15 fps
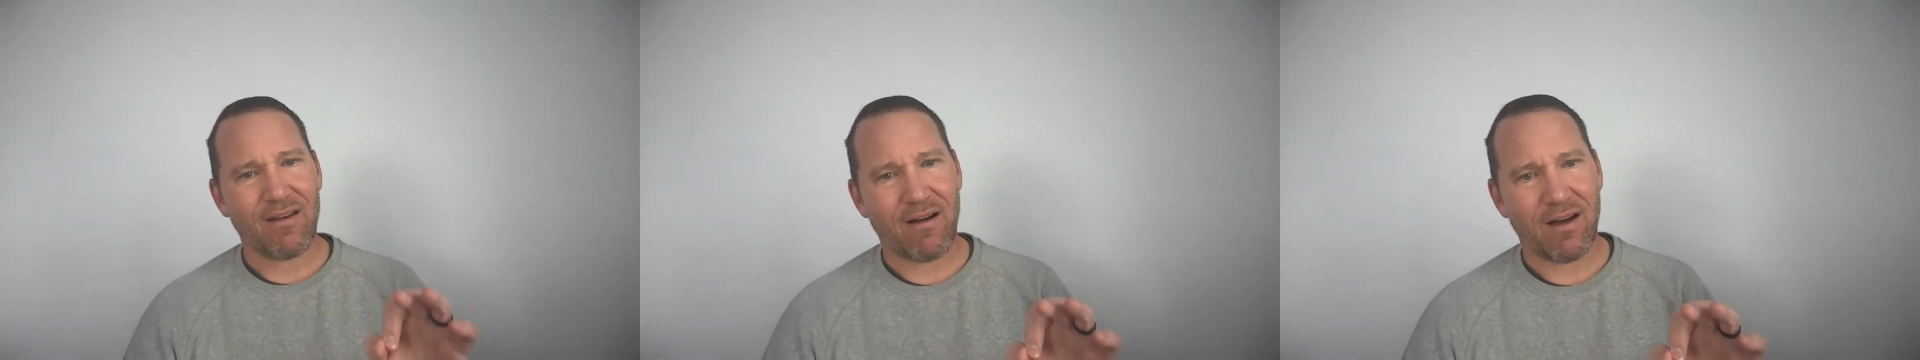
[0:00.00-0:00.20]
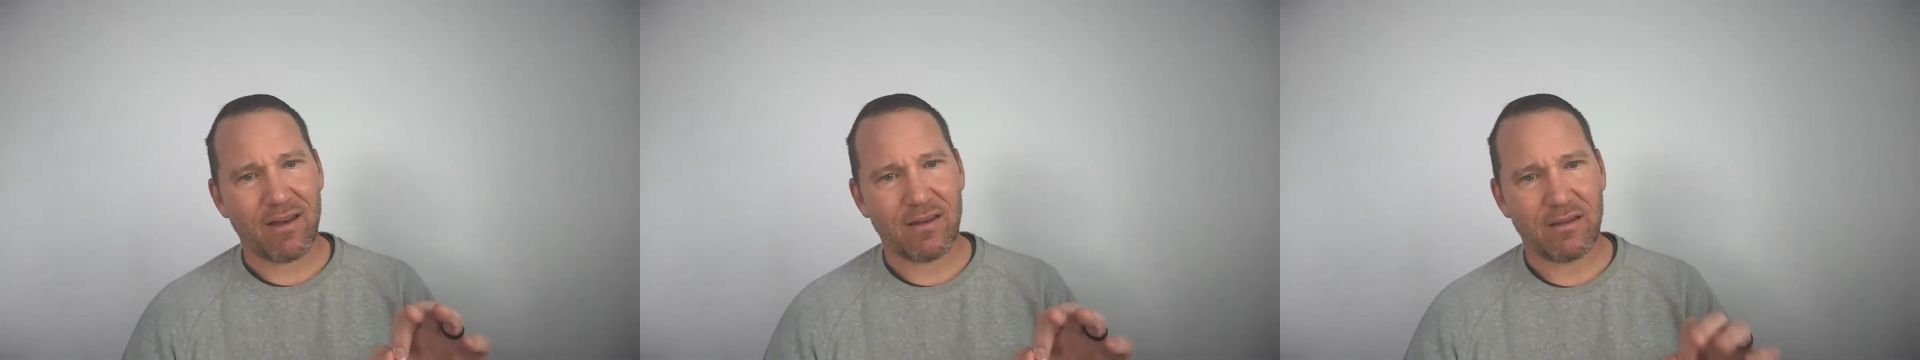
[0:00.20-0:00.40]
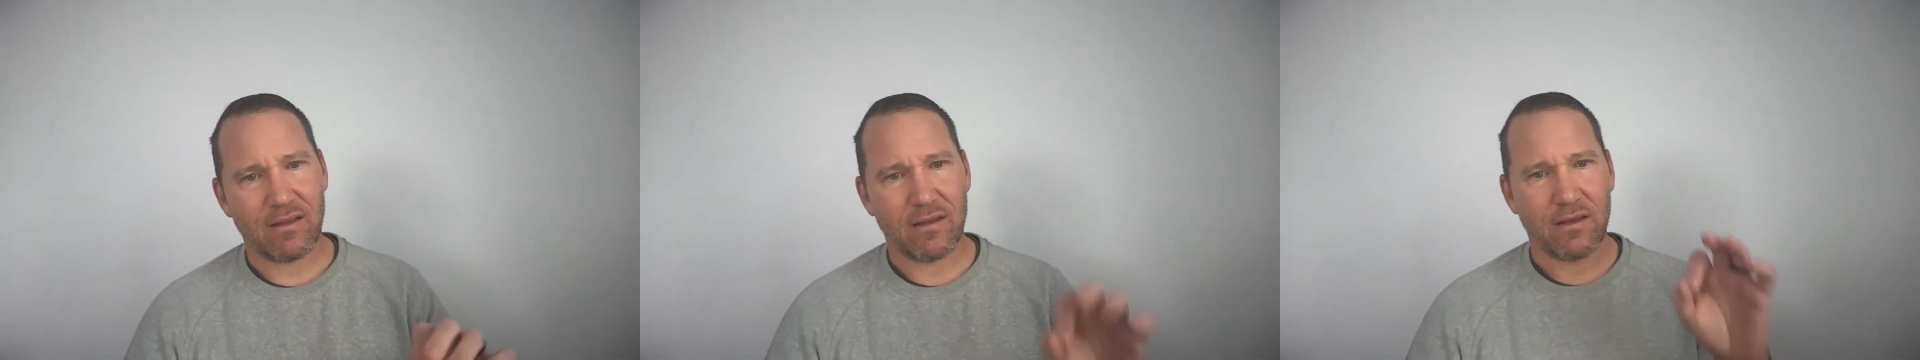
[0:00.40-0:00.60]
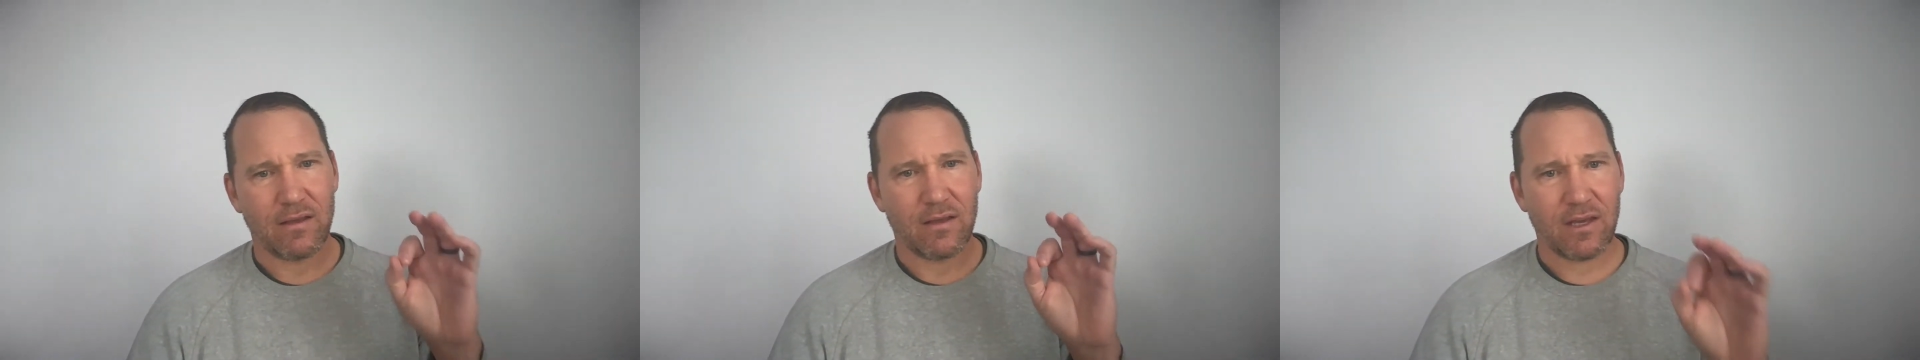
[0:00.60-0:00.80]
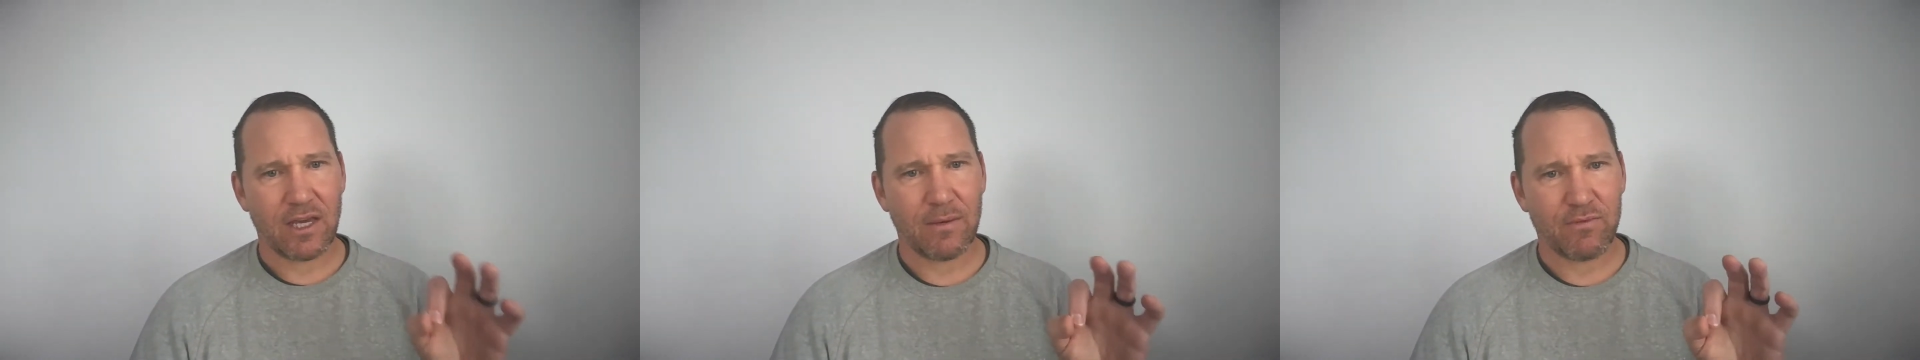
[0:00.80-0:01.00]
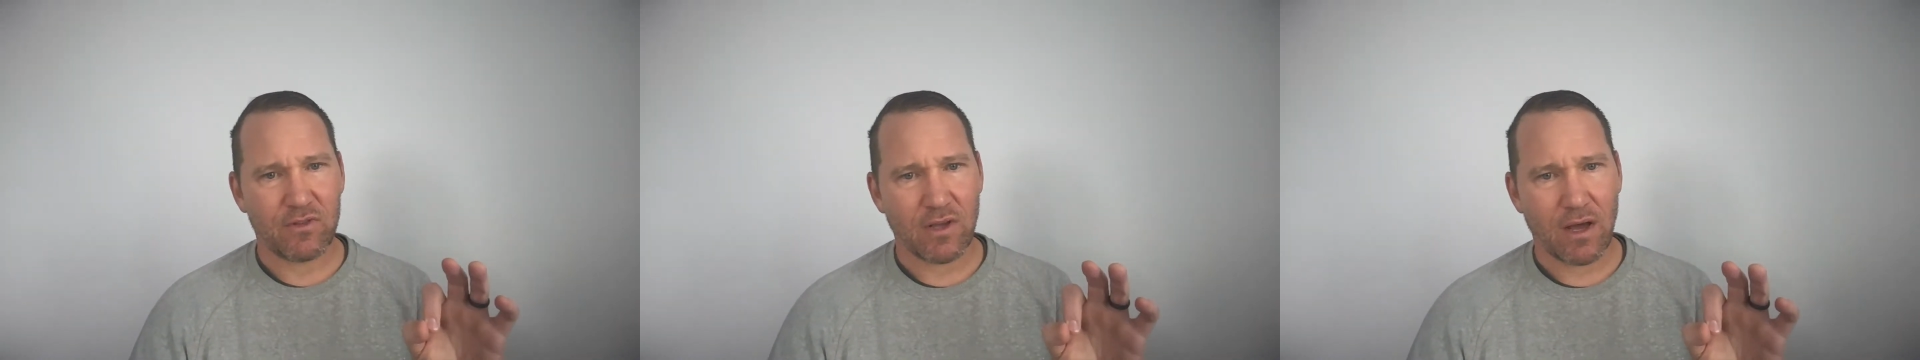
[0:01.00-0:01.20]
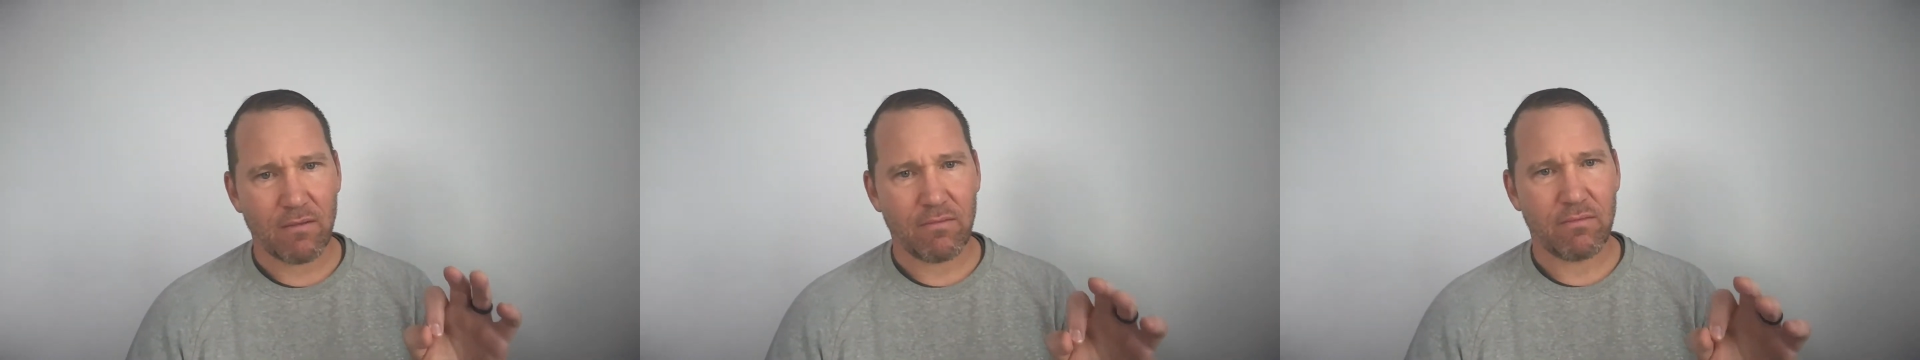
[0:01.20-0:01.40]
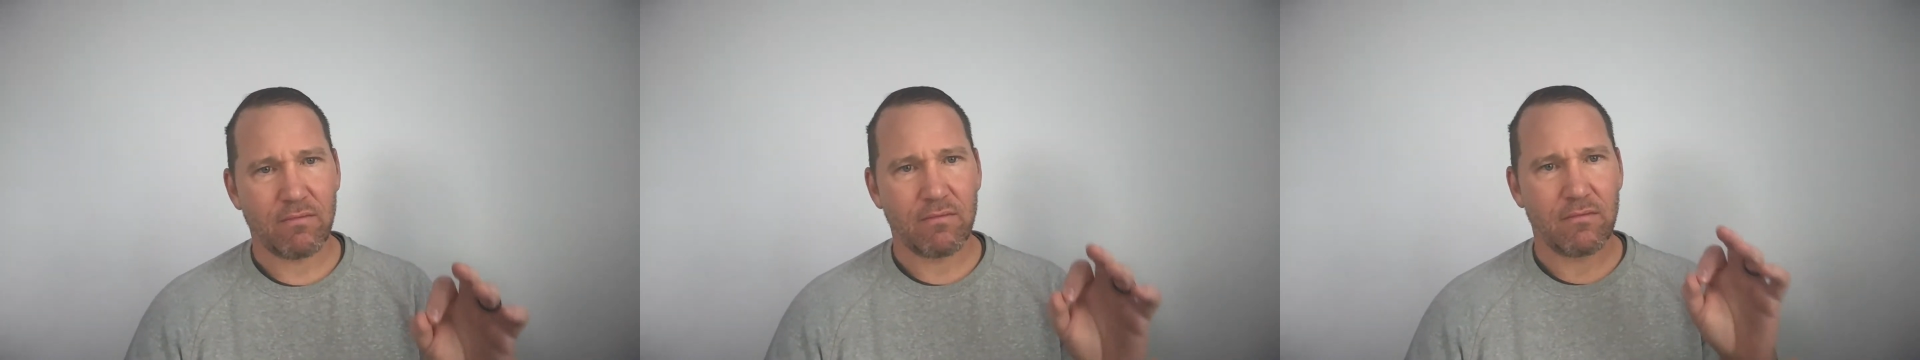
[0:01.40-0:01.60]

on, hips up,